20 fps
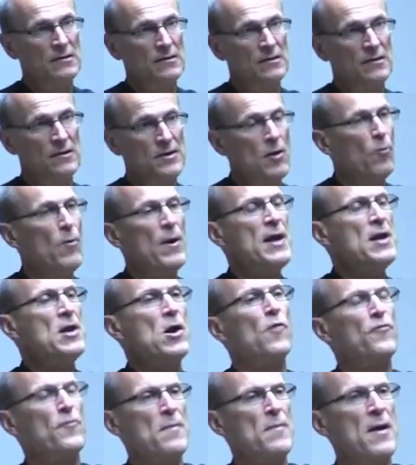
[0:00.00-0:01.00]
Now we
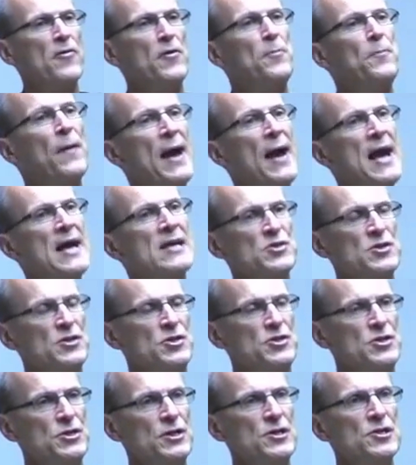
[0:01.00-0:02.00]
know from other
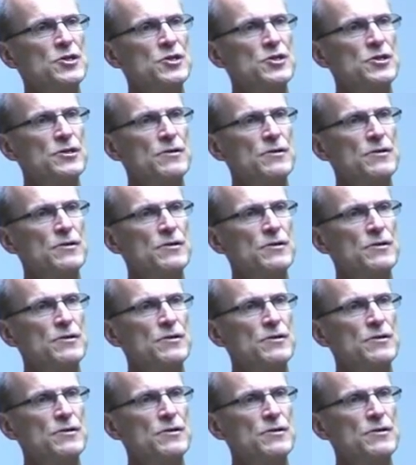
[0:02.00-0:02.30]
passages